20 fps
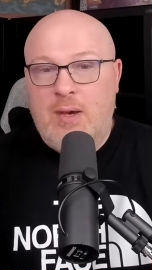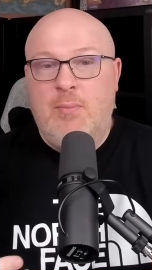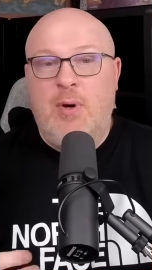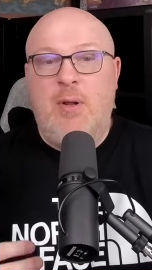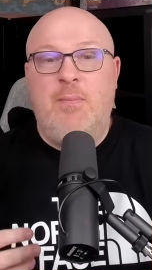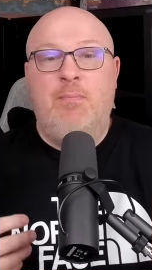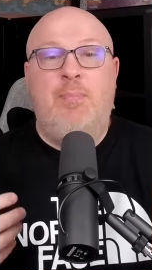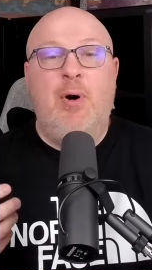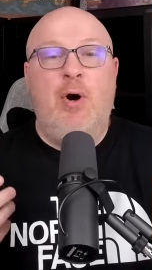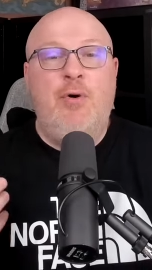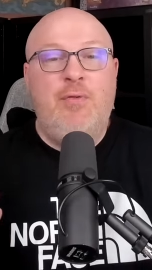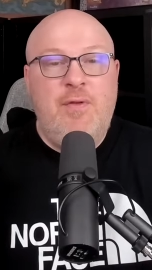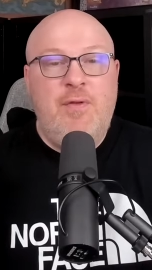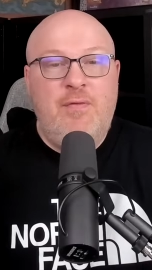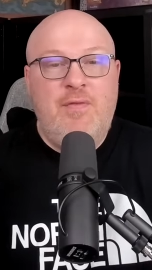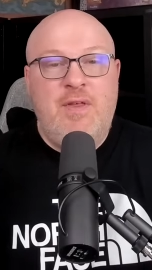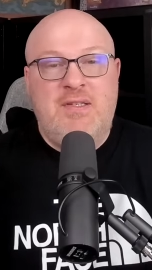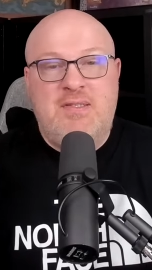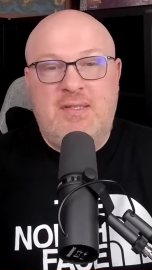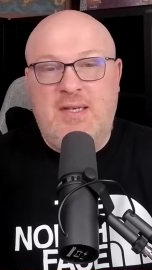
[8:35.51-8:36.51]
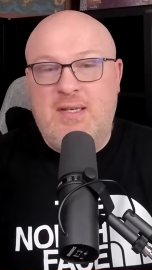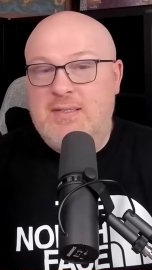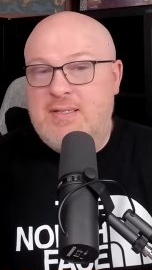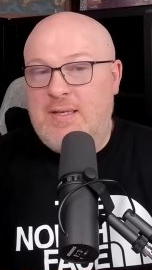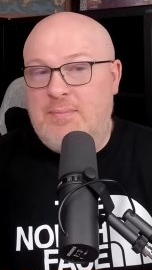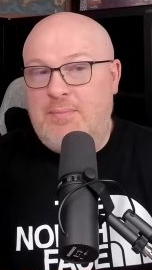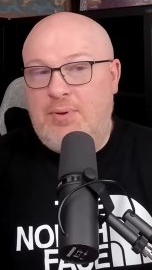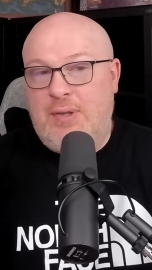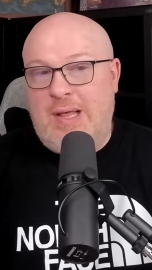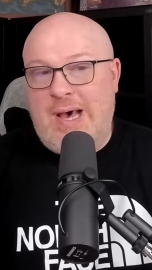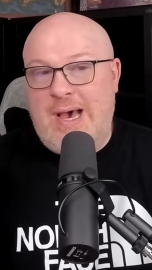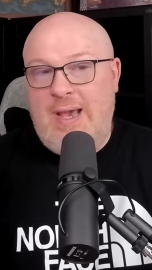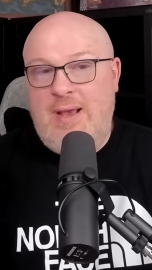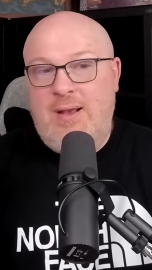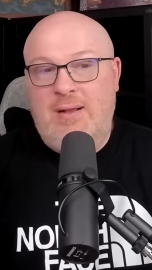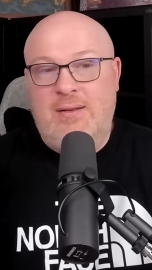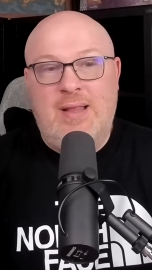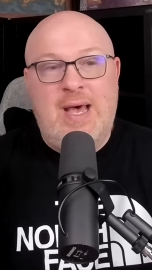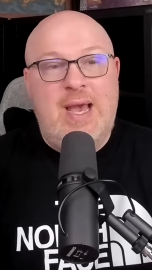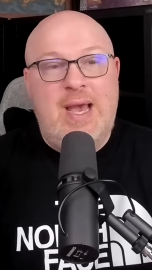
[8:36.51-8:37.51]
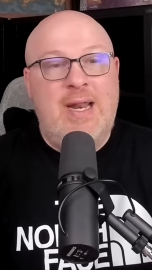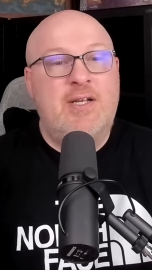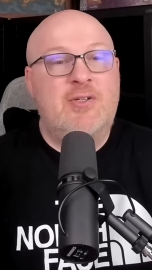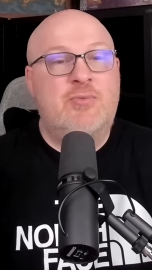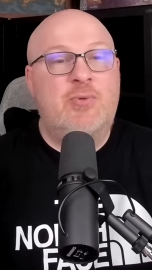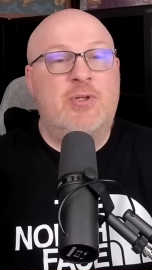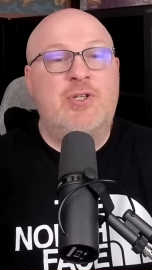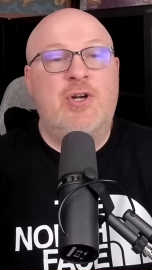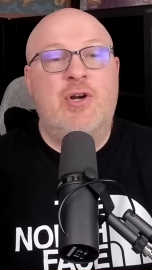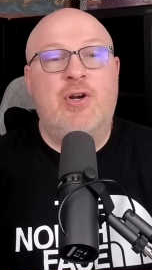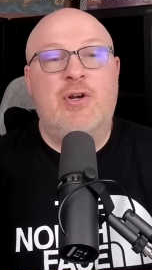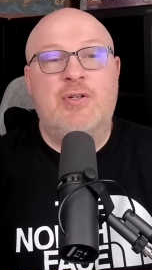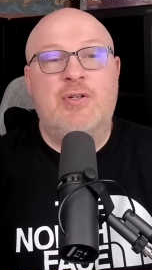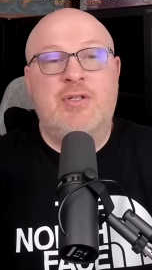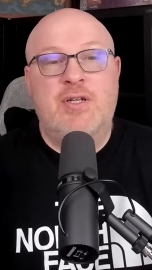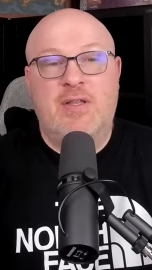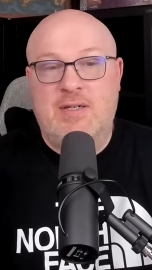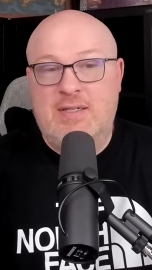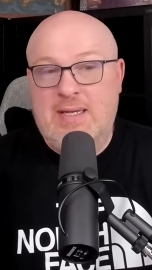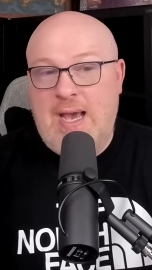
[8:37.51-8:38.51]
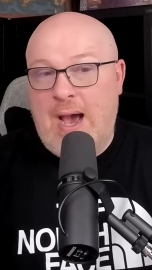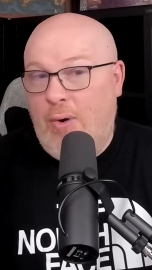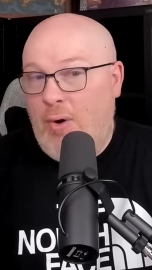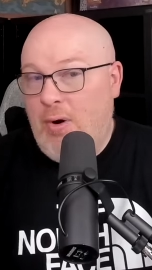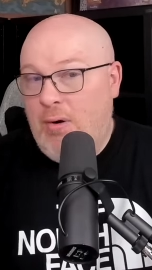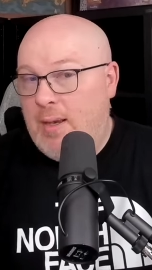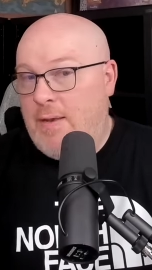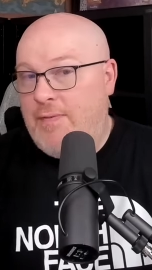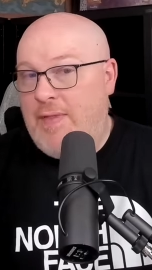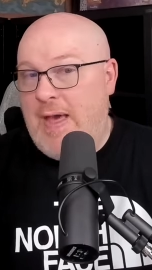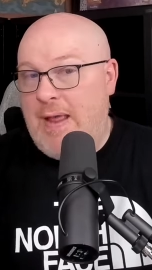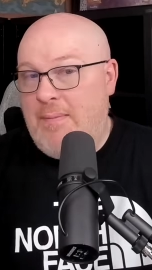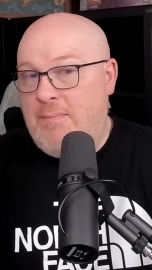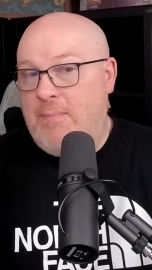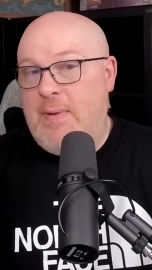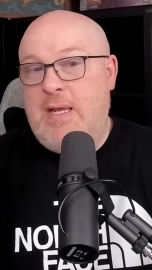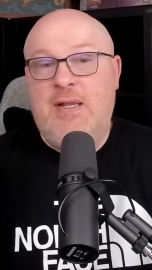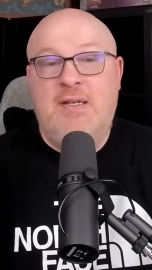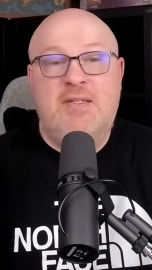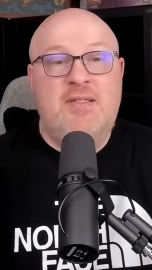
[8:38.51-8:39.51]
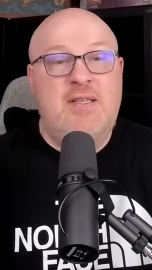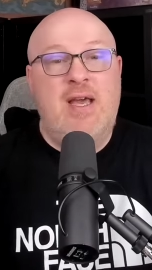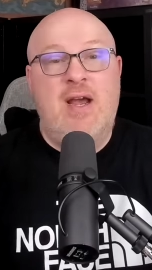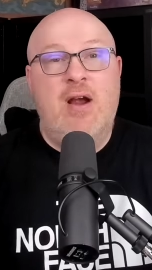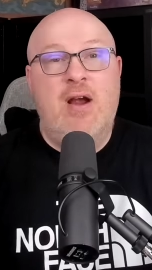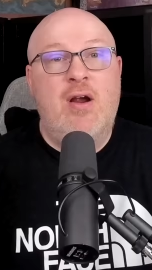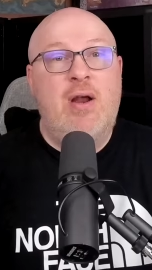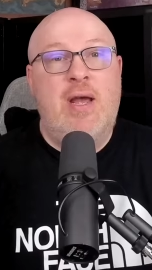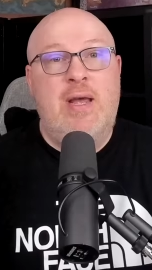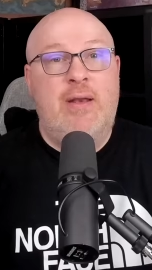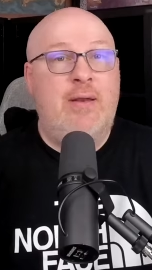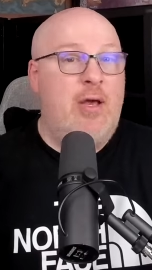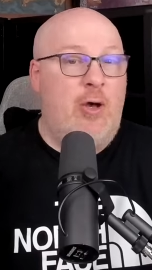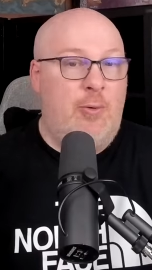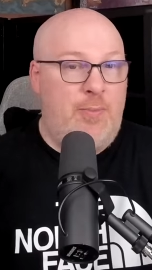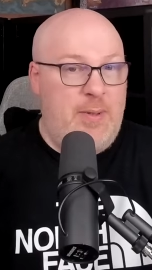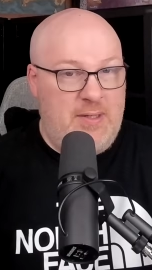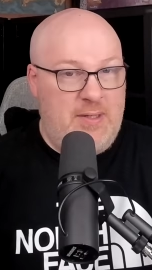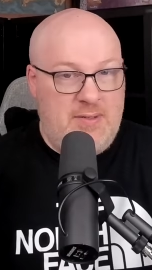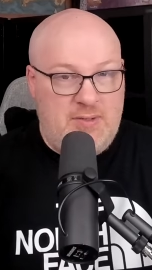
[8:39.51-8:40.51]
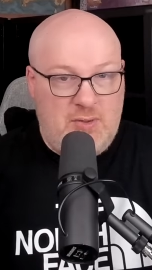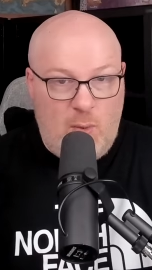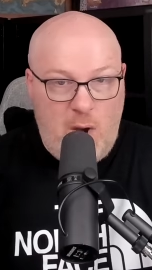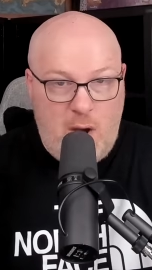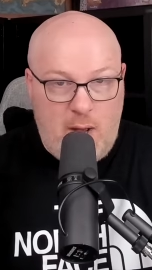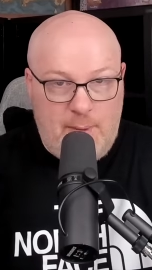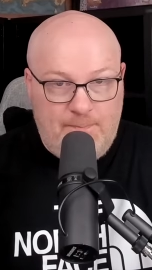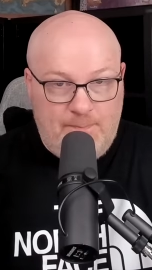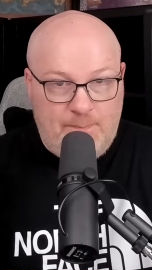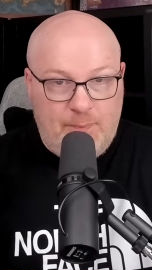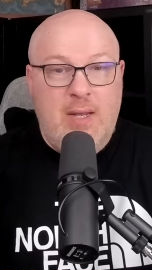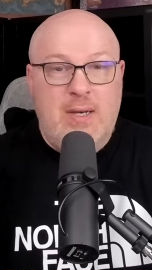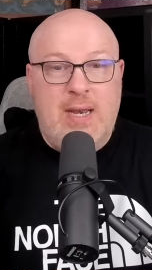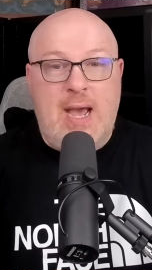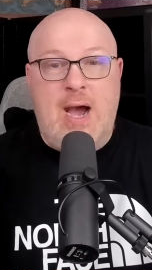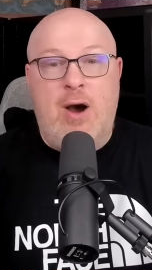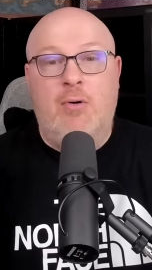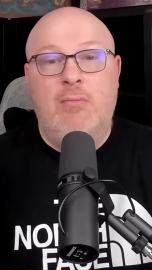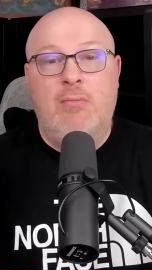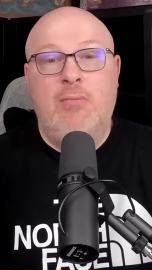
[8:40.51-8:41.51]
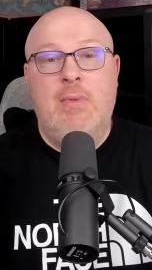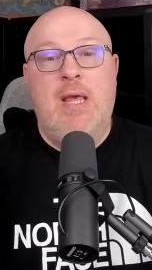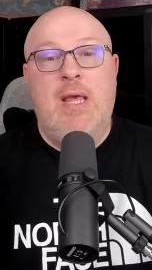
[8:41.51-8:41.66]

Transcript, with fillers: But both of these scenes imply Elaida's return to the tower and that Min is there and helping Siuan. Now,